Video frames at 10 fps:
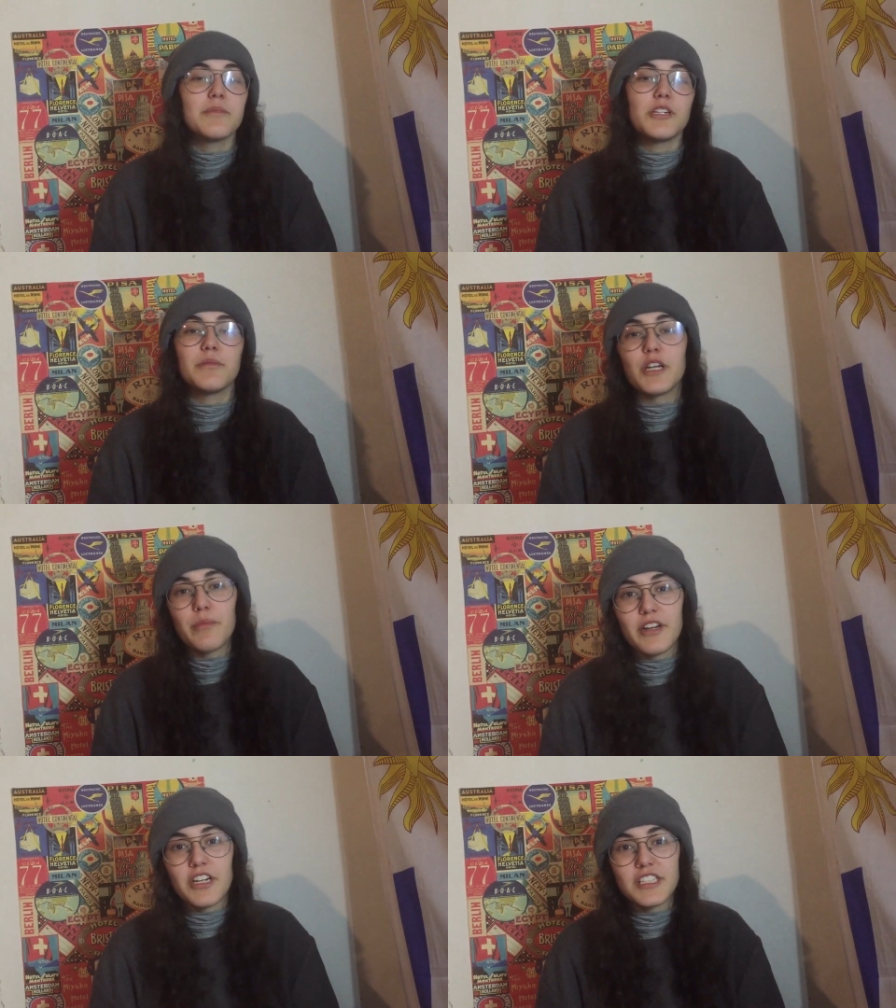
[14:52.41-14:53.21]
I'm going to
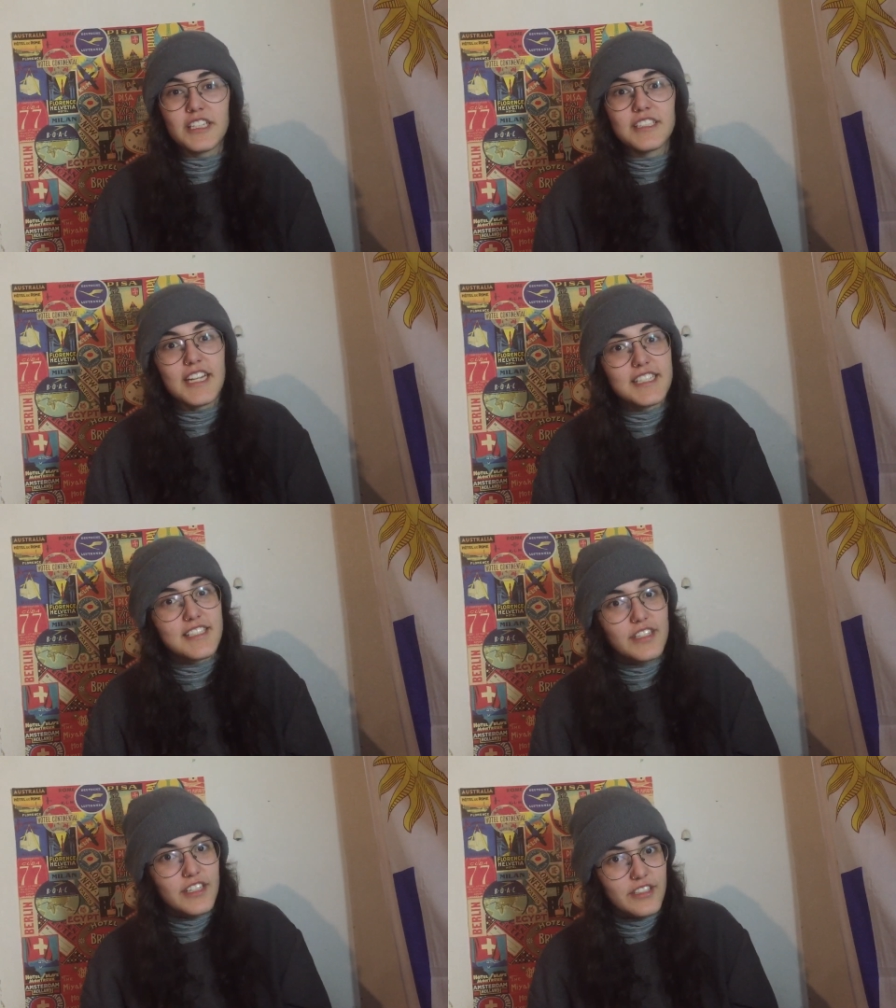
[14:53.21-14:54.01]
become an architect
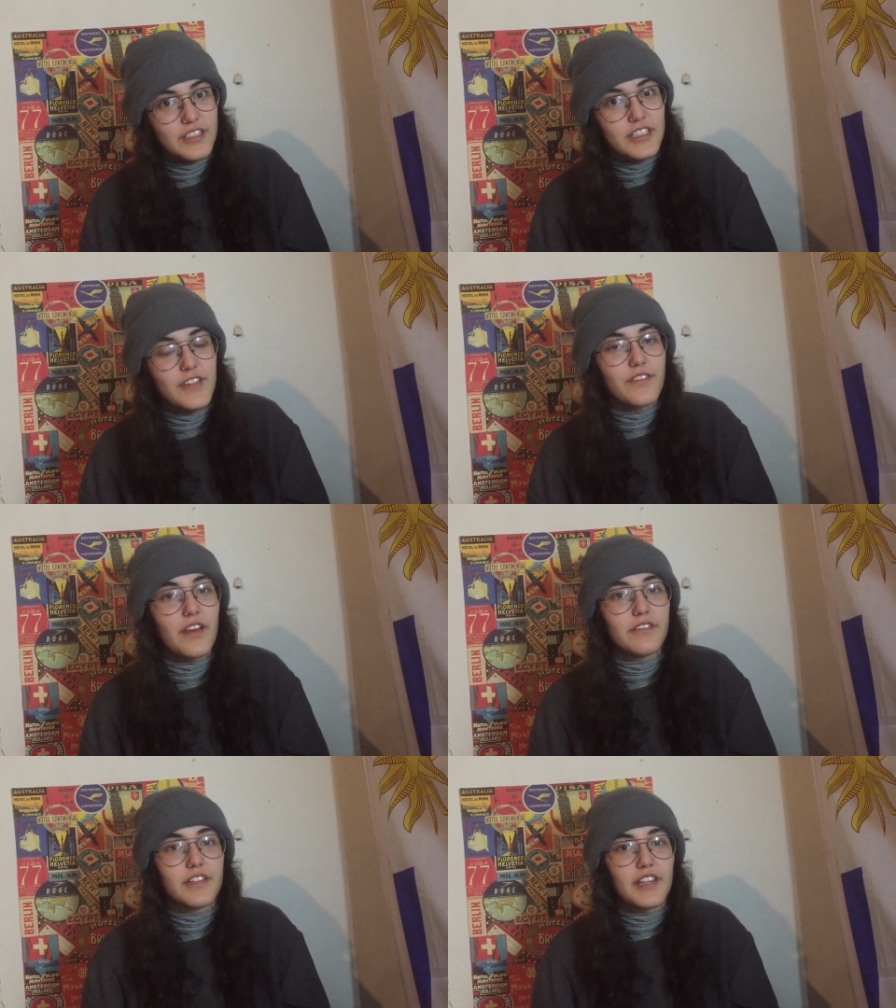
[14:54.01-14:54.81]
next year if
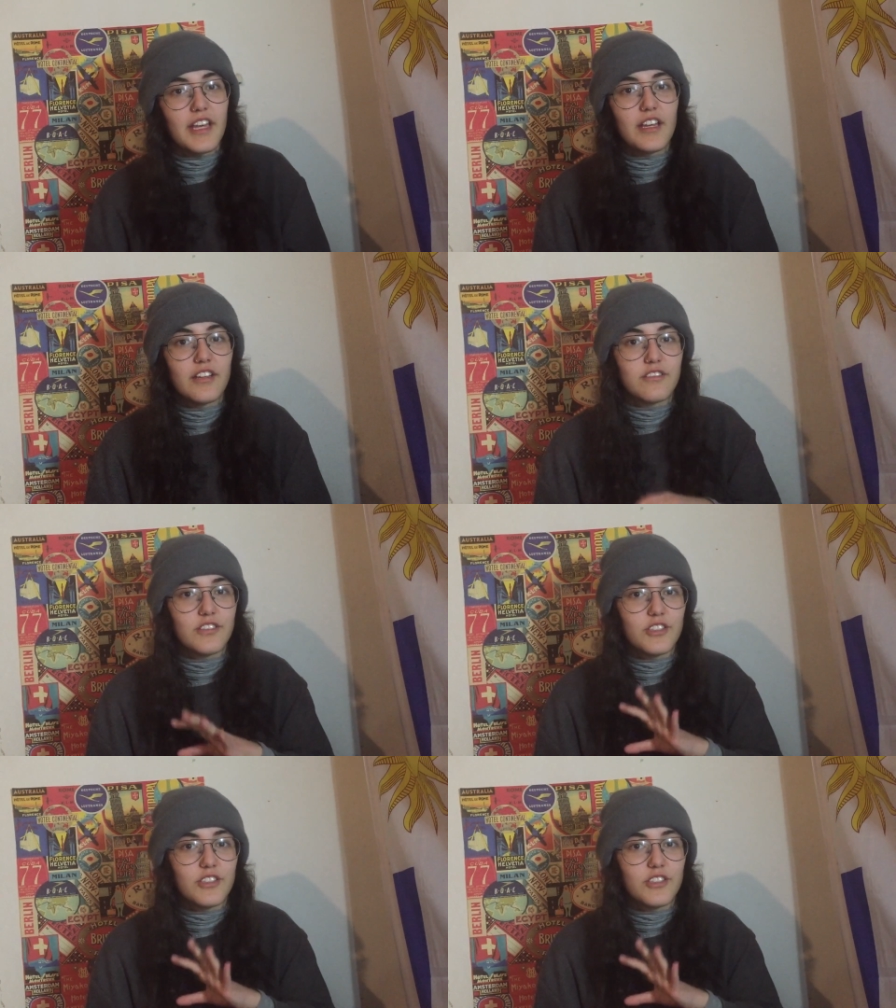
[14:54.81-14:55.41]
everything